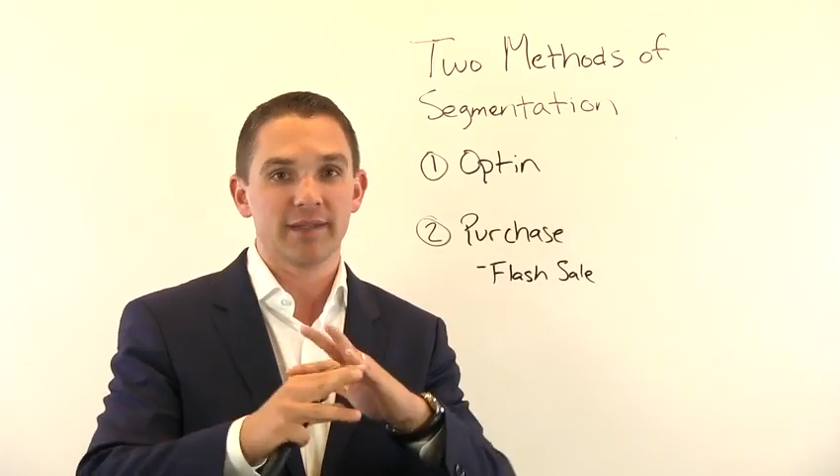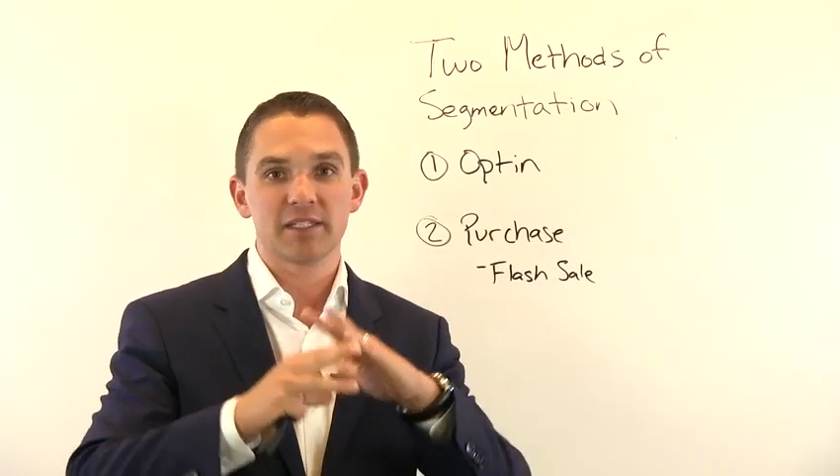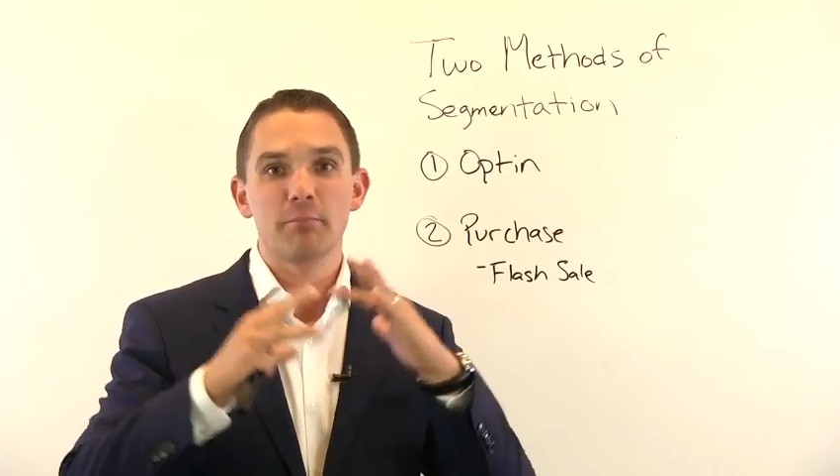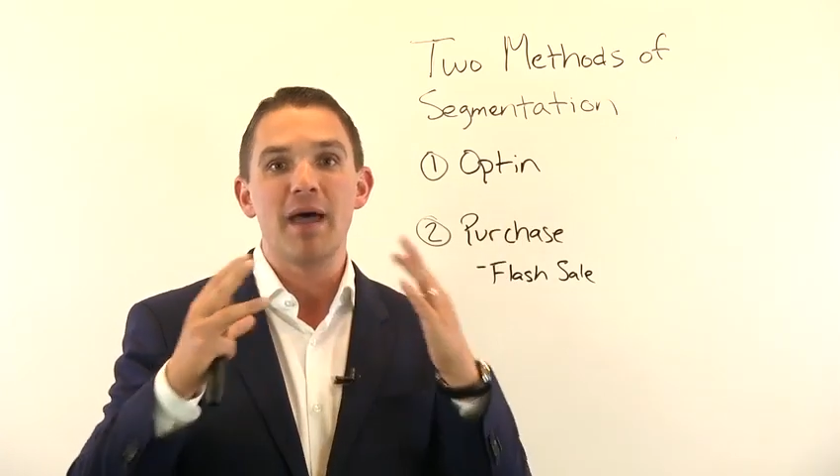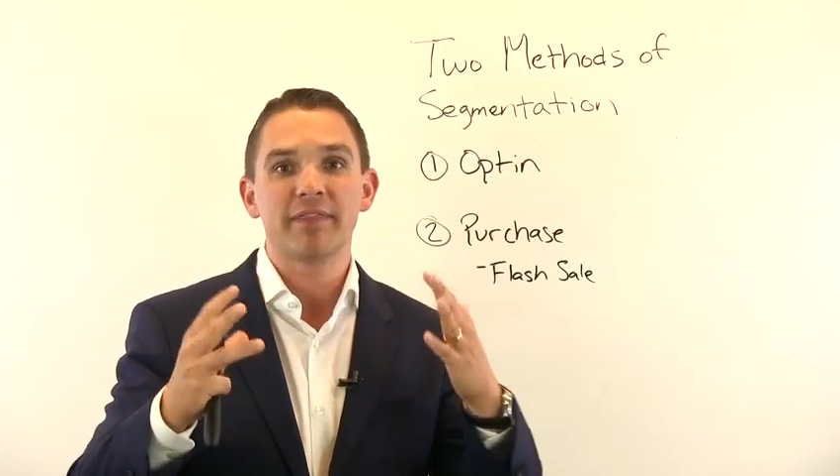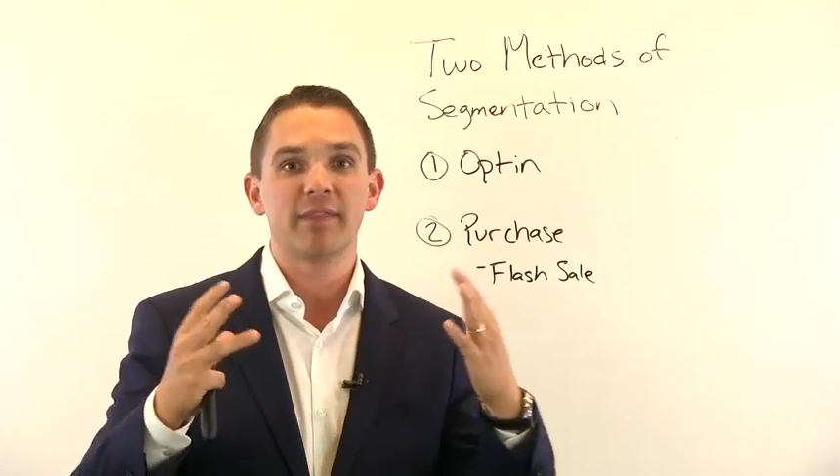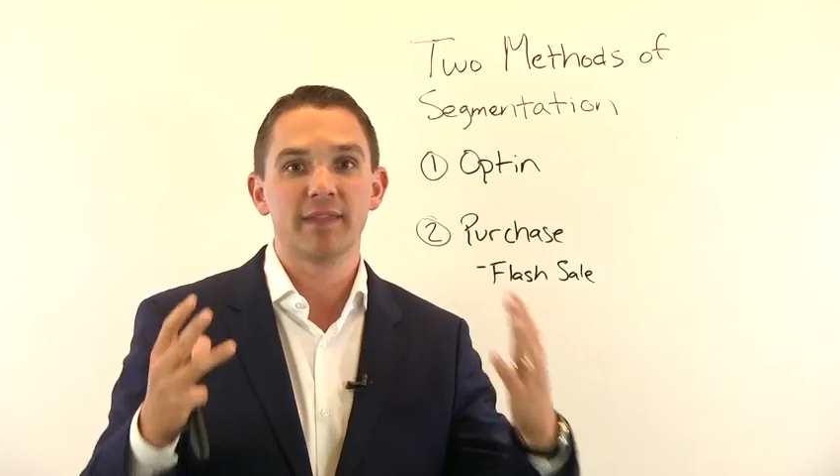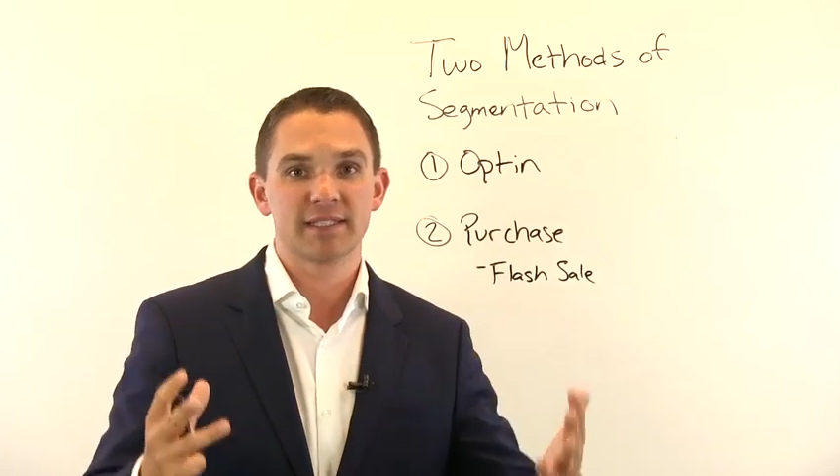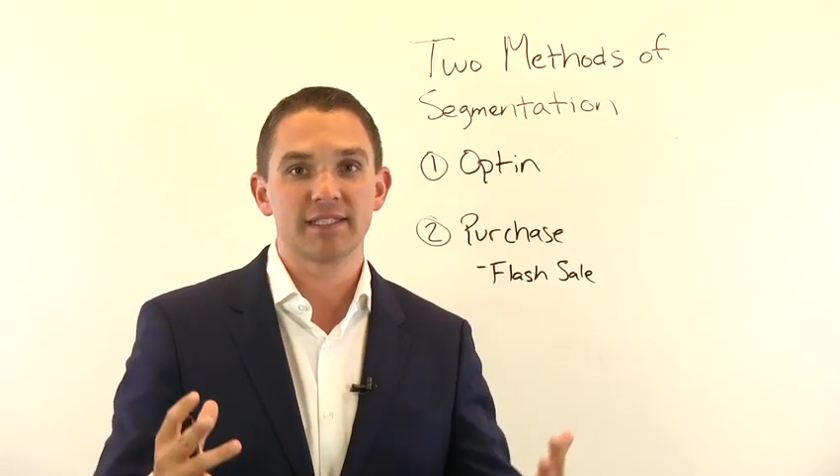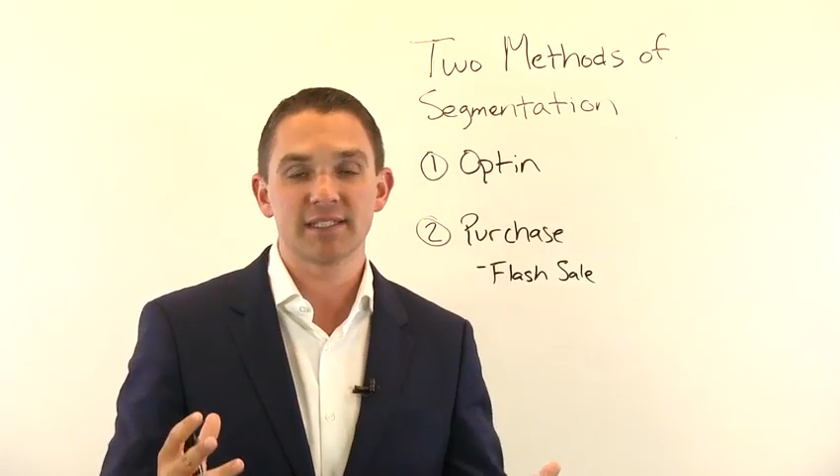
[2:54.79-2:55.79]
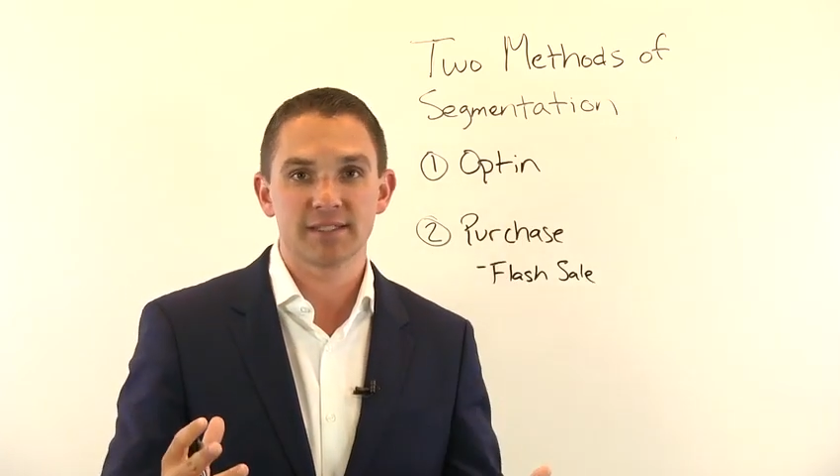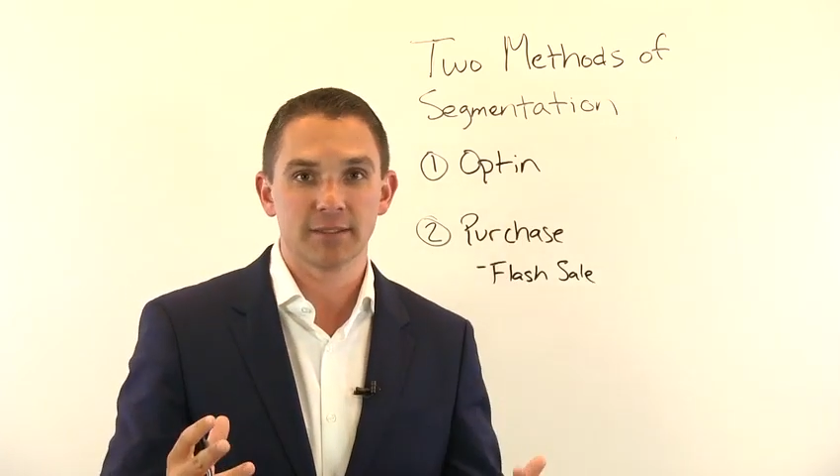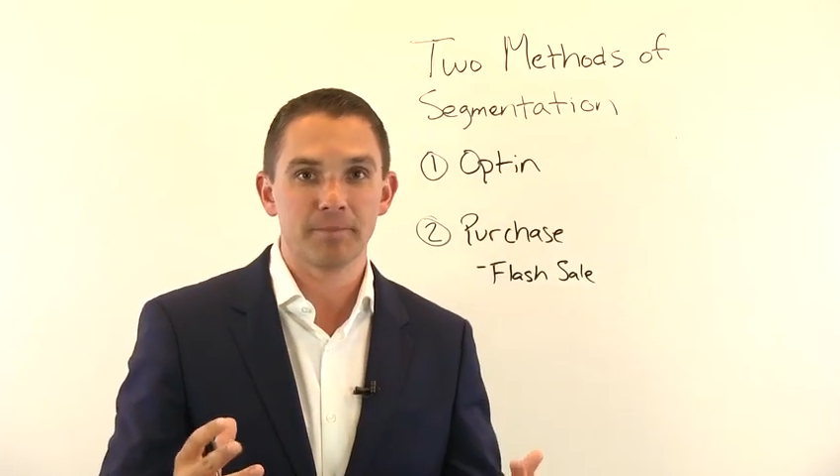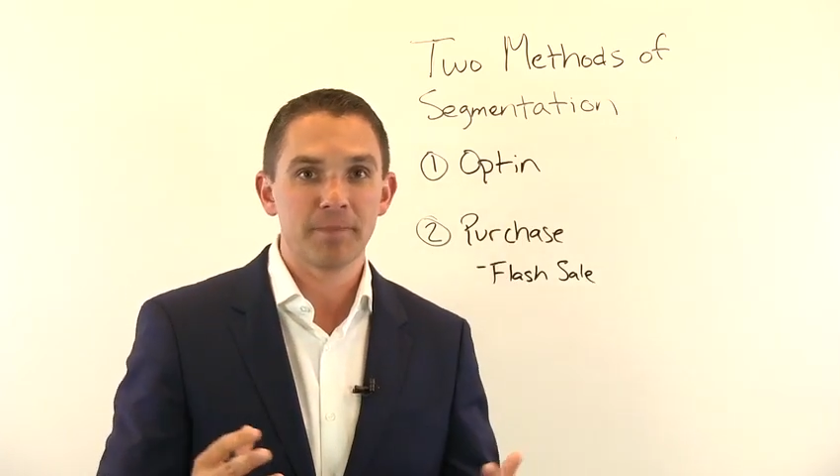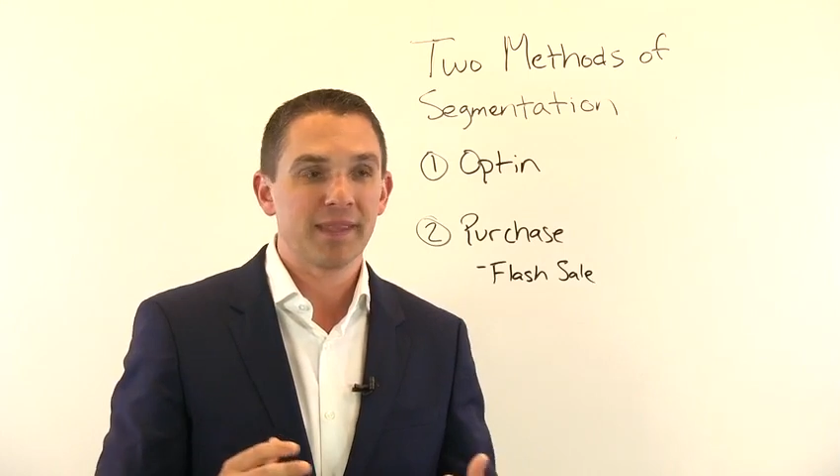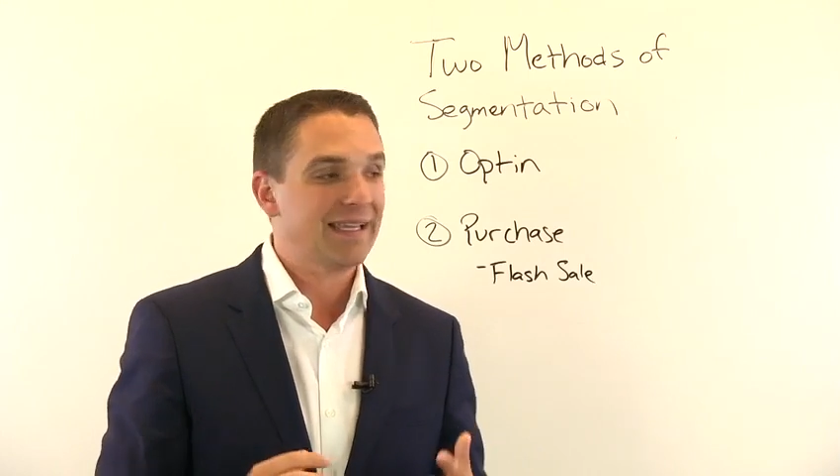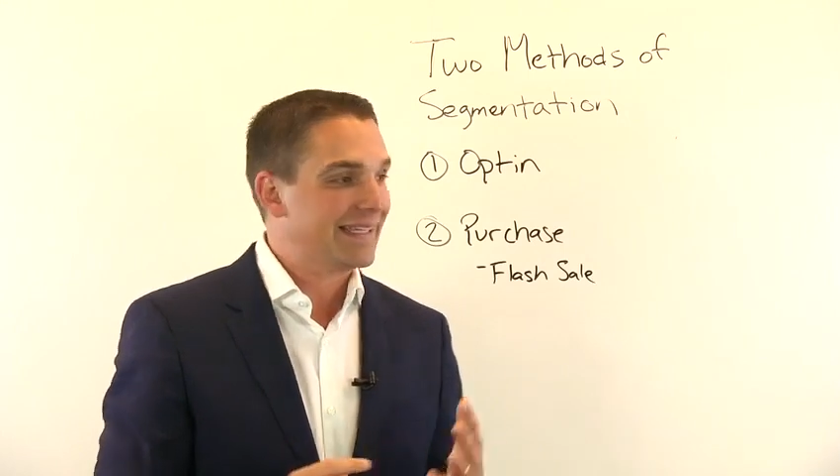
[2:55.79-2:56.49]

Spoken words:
this method, this system,